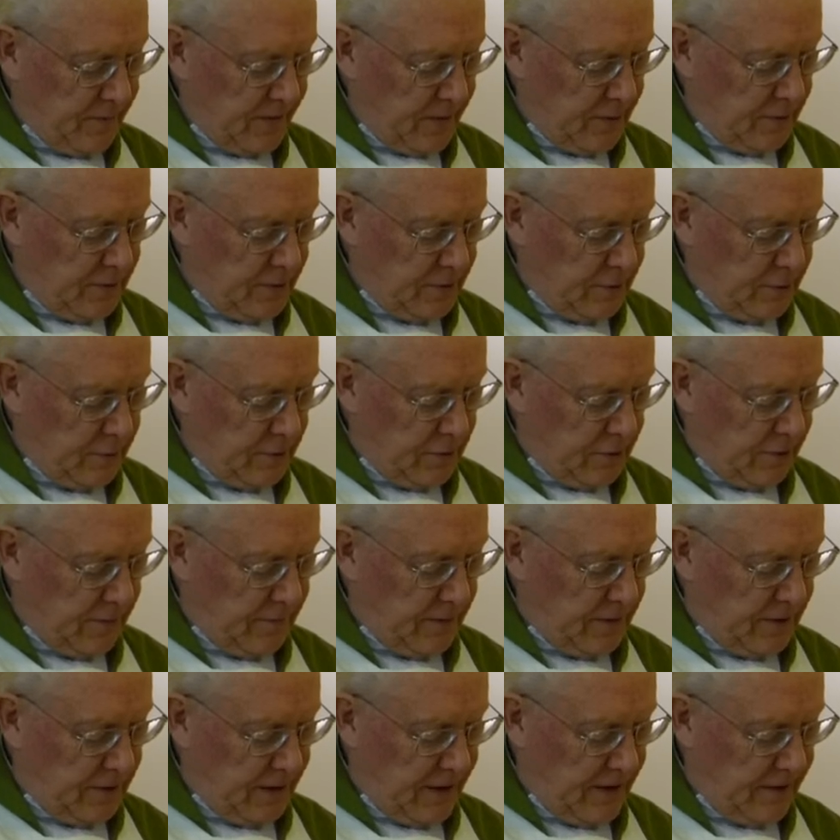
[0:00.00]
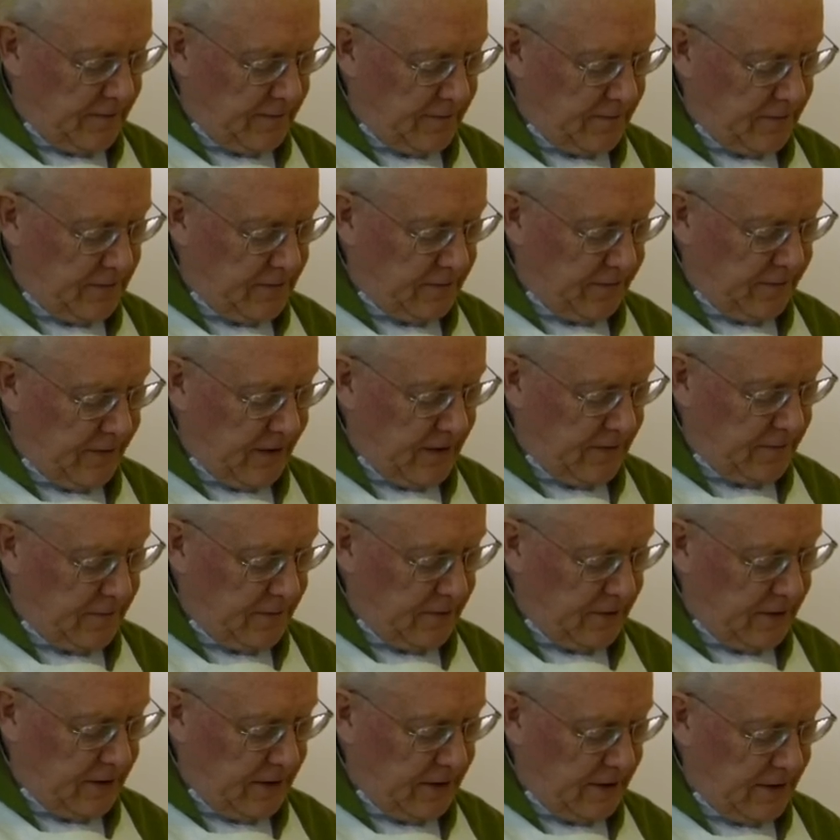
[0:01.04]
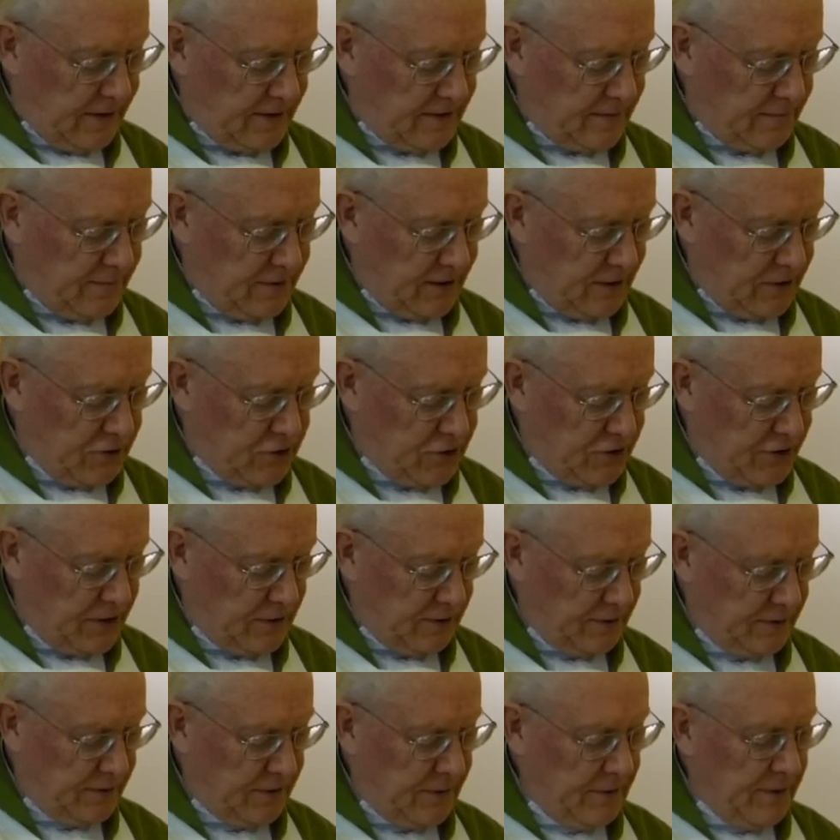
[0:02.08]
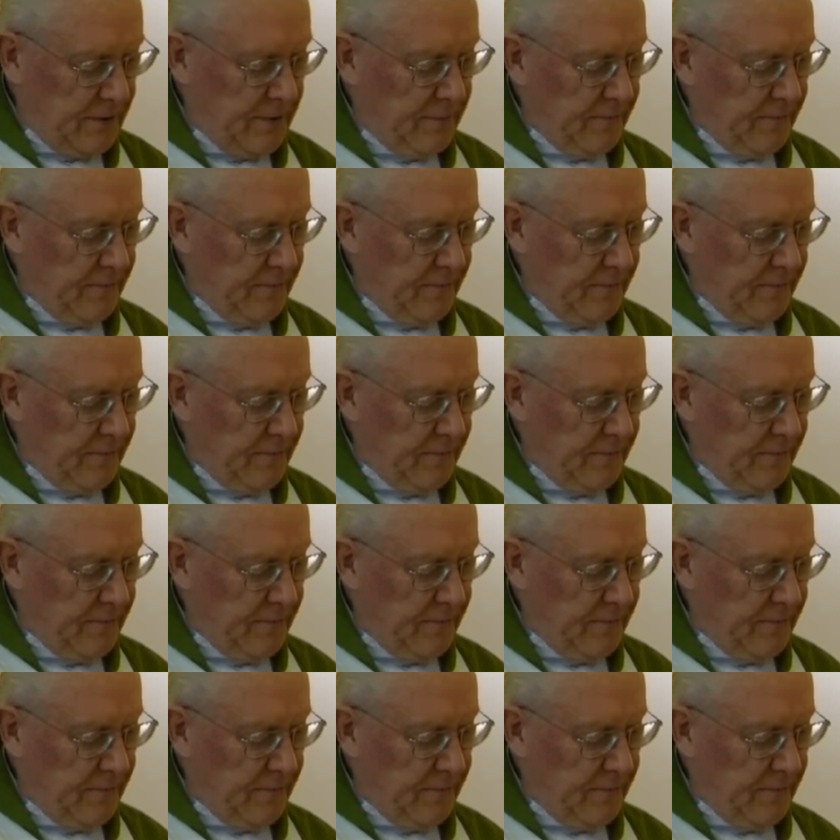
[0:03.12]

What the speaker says: You cover them with favor as with a shield.